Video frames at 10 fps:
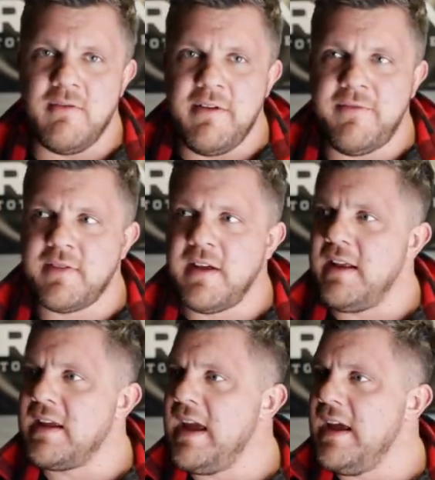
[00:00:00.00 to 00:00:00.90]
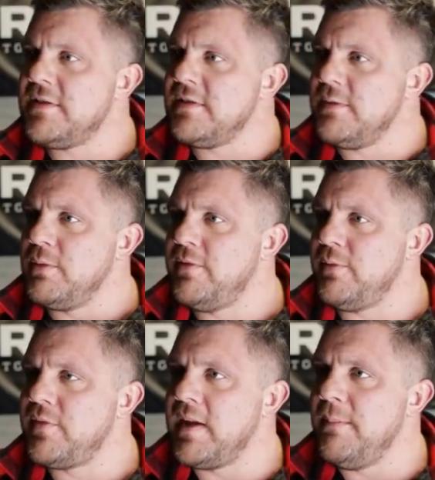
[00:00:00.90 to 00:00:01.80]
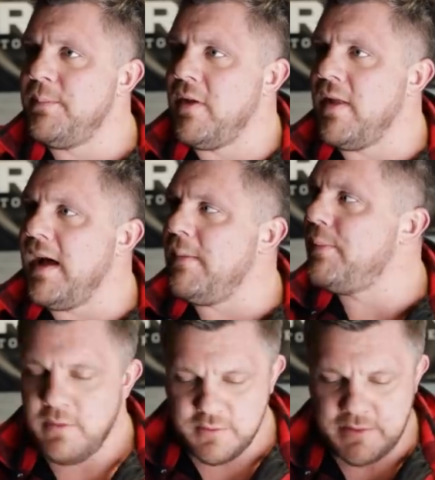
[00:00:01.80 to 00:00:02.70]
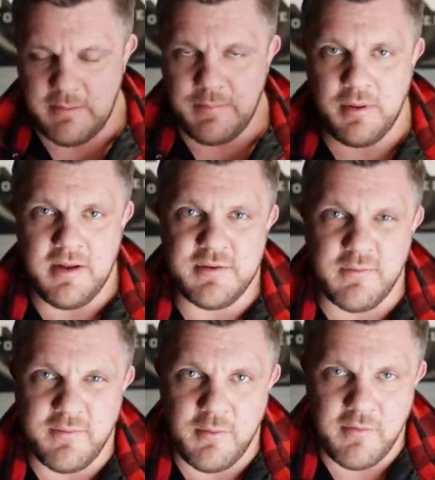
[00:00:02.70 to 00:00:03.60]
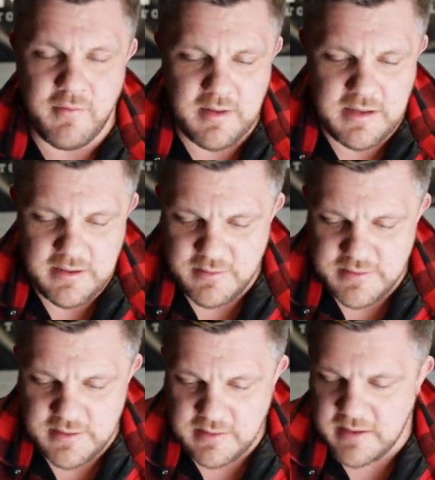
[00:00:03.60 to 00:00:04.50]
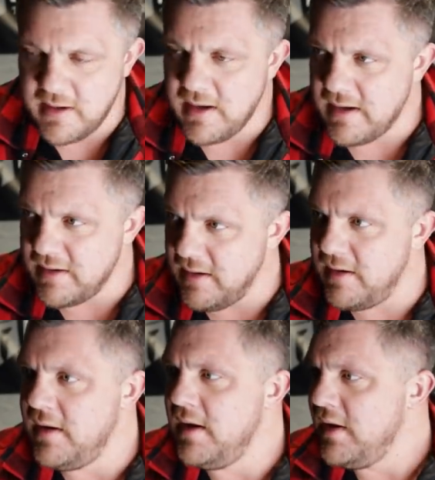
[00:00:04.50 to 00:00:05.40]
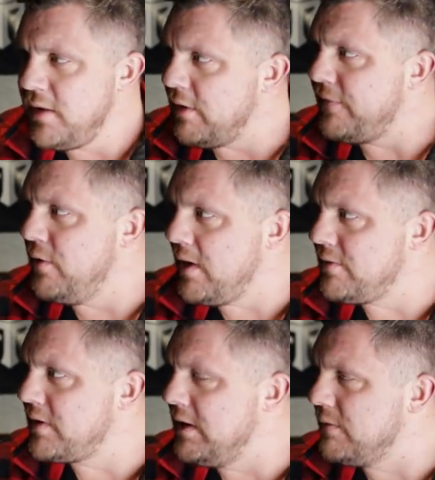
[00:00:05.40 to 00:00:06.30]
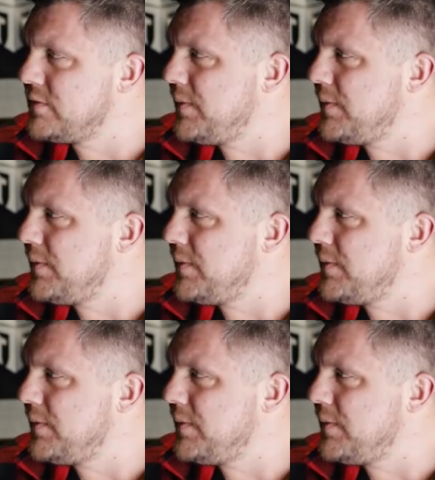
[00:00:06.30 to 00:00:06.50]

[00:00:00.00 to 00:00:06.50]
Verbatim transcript: a rough kind of guess. We've, we've kind of built up those type of plates over, over the years and kind of adding, you know, a few hundred kilos.